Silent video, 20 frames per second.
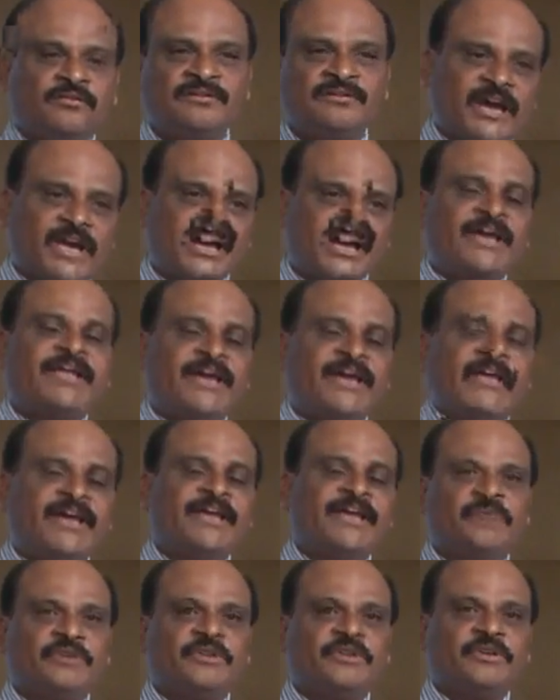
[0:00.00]
the high
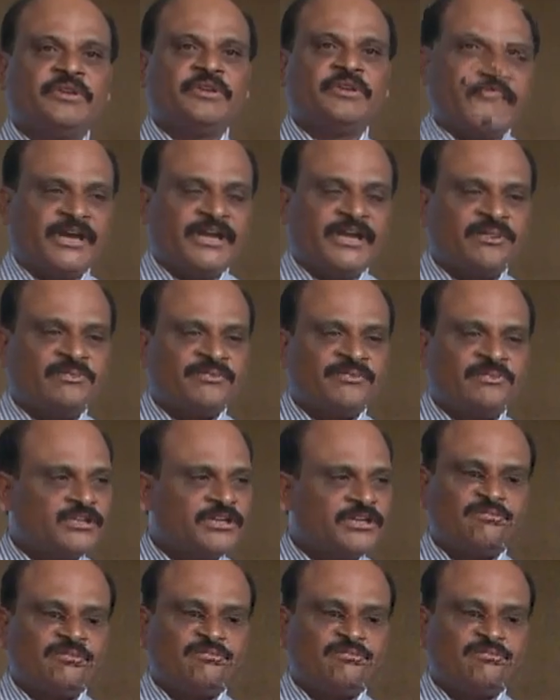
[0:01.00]
net worth
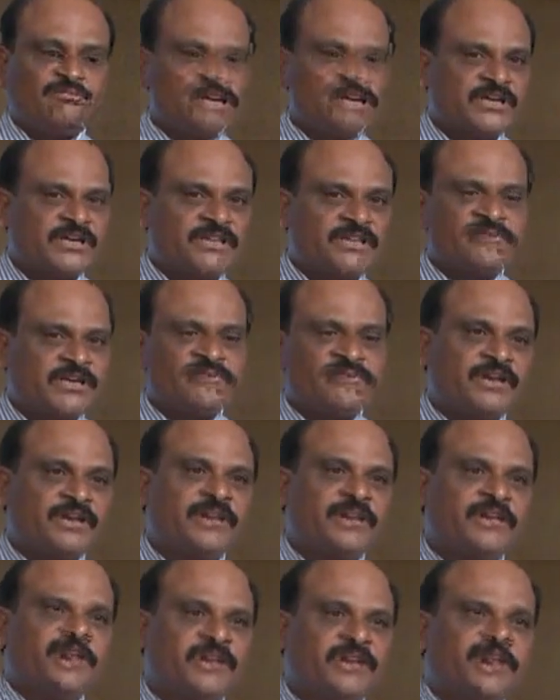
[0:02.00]
individuals are there, you
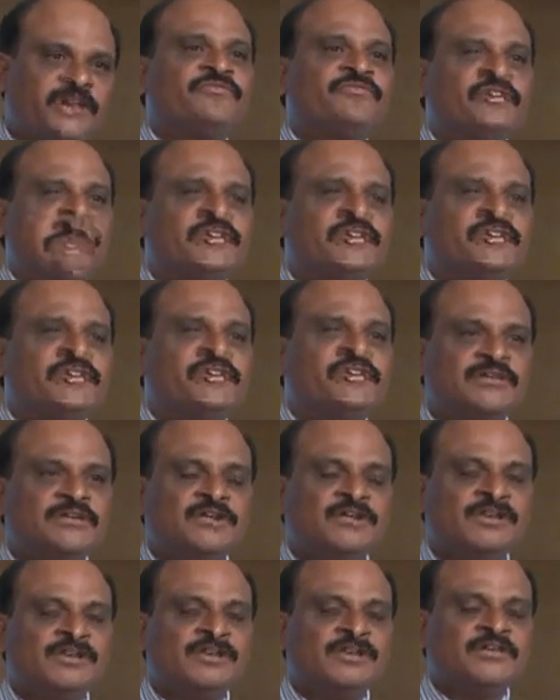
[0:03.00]
can demand the fees.
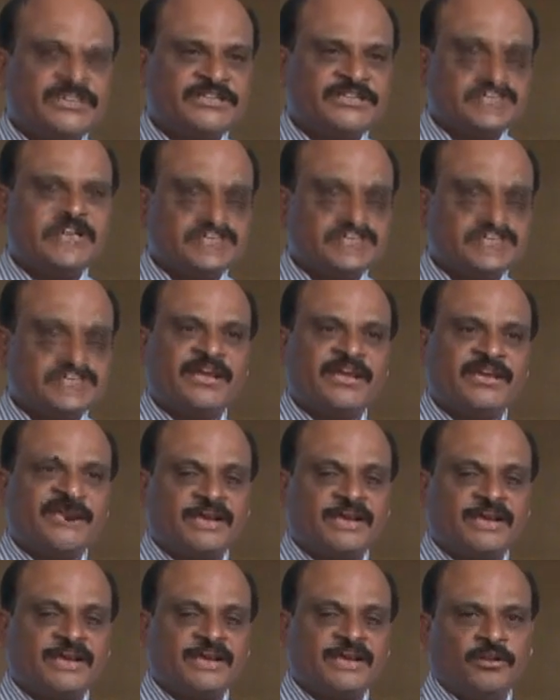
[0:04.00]
The cities like
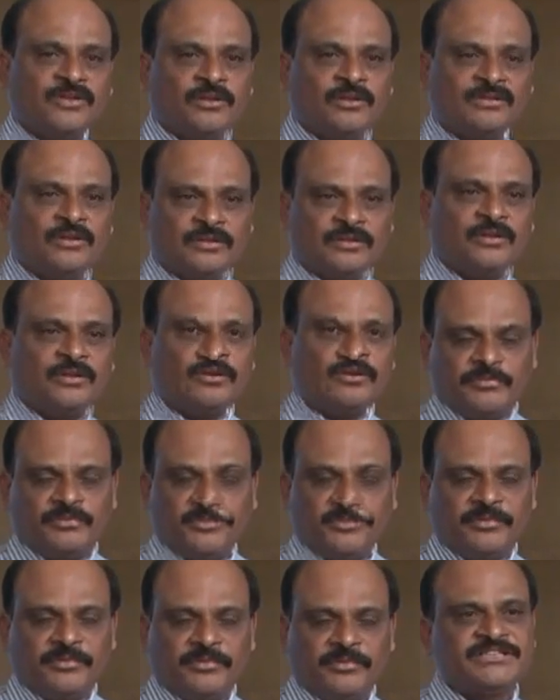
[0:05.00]

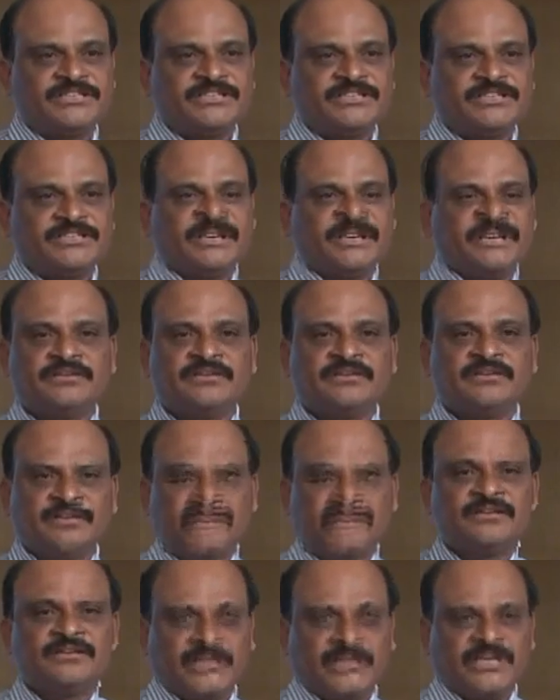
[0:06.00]
B grade cities,
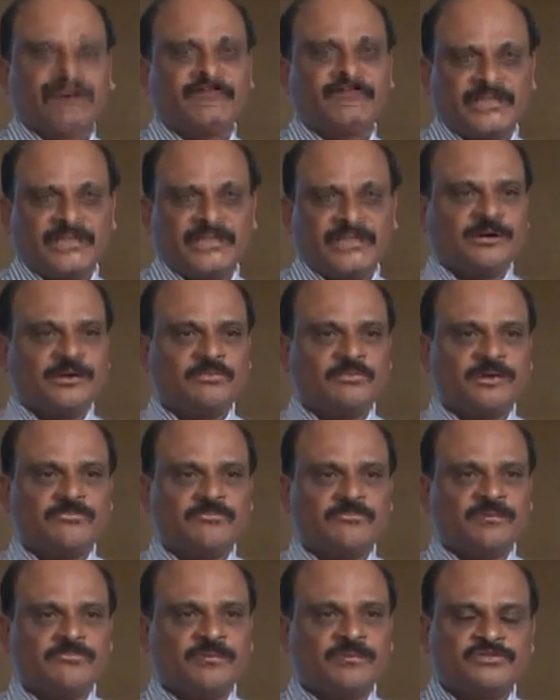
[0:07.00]
like even Hyderabad
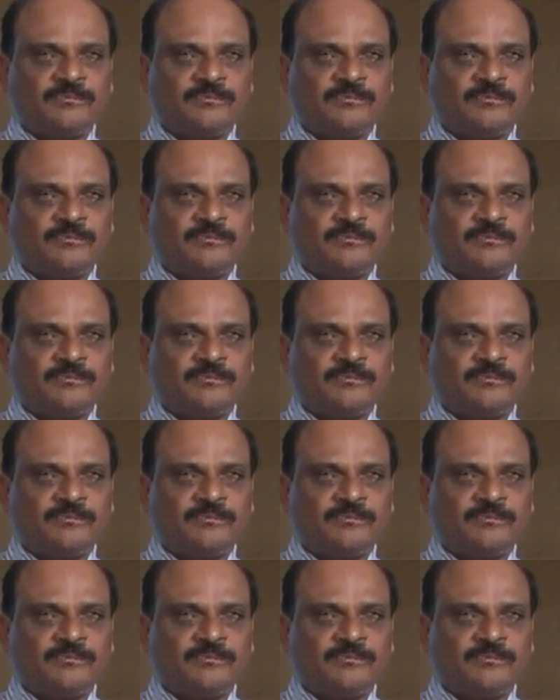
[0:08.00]
also,